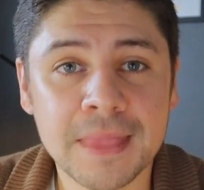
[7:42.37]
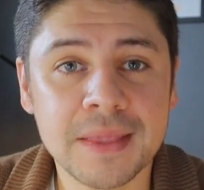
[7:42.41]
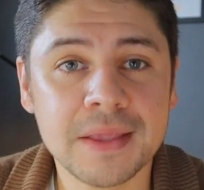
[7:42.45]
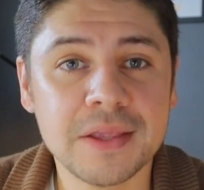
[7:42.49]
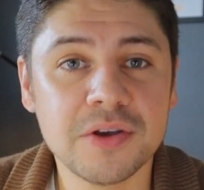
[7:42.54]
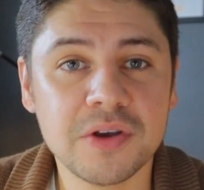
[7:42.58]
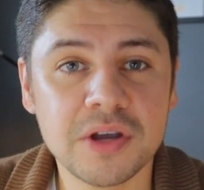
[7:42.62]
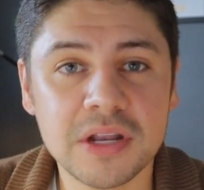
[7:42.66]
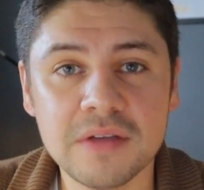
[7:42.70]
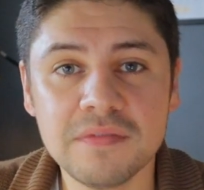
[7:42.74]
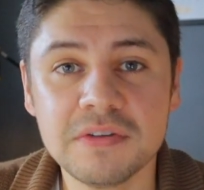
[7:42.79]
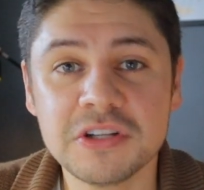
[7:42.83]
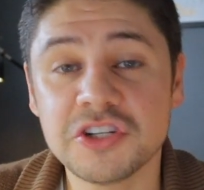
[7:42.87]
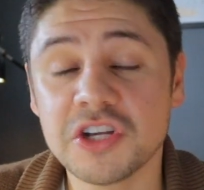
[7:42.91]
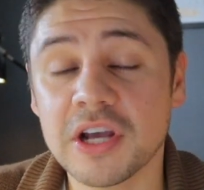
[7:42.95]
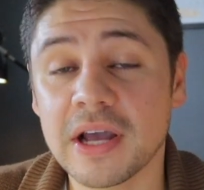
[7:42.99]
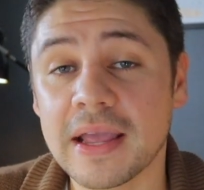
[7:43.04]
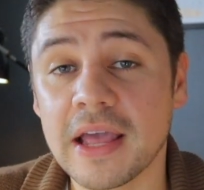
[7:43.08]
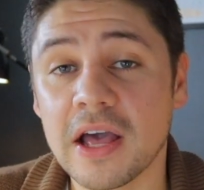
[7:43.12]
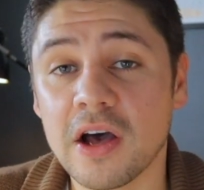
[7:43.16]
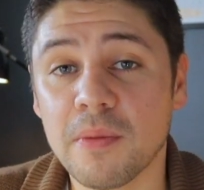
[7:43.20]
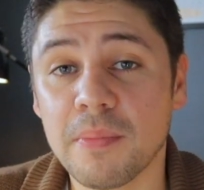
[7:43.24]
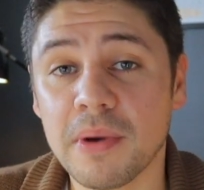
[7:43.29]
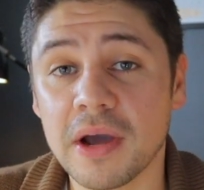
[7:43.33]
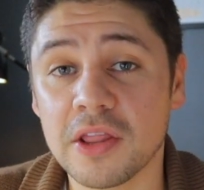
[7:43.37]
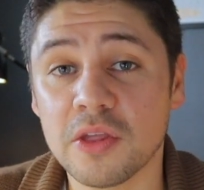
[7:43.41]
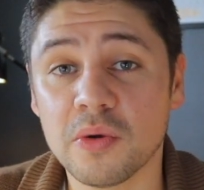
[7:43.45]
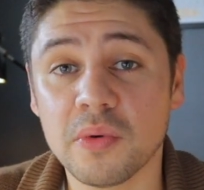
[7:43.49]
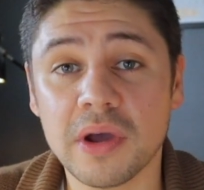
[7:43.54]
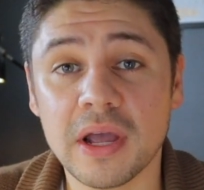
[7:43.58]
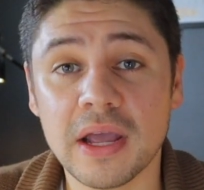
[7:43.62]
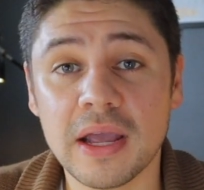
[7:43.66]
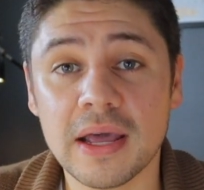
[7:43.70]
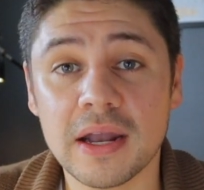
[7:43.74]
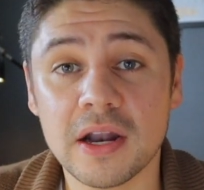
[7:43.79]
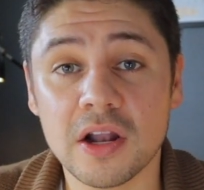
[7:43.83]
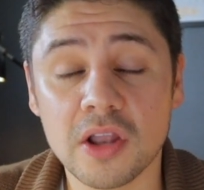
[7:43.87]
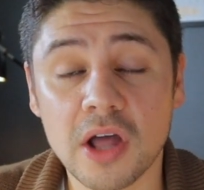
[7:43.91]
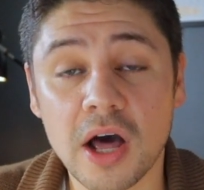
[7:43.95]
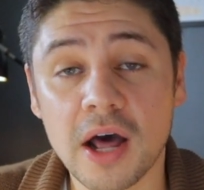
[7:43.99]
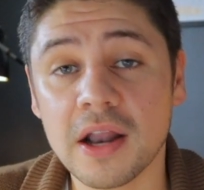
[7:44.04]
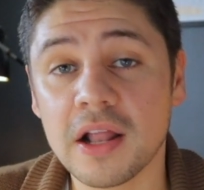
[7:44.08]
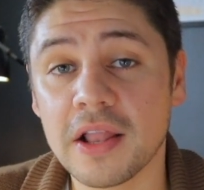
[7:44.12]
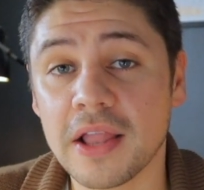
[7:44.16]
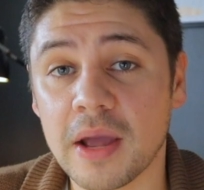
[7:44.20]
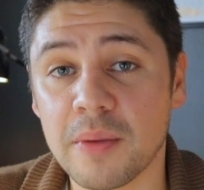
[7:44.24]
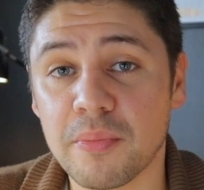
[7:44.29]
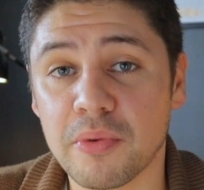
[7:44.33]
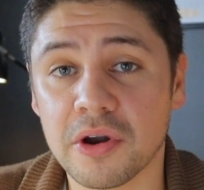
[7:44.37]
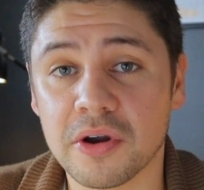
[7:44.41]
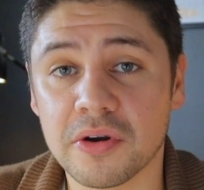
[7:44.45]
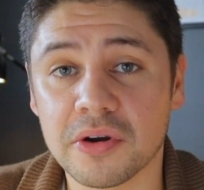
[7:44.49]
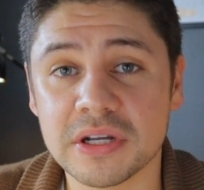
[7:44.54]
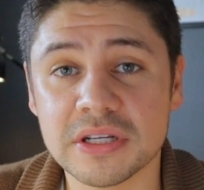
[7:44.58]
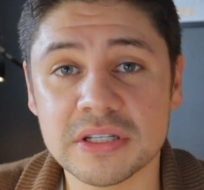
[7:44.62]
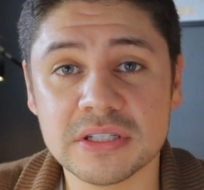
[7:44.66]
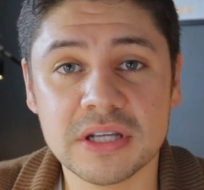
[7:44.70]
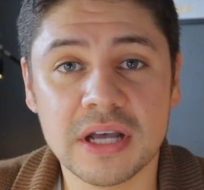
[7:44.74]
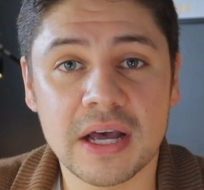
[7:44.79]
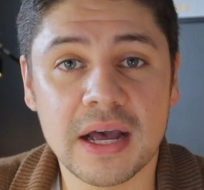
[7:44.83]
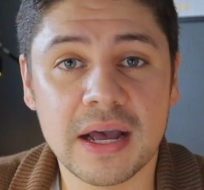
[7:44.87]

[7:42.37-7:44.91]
You can even check out, by the way, at a lot of libraries,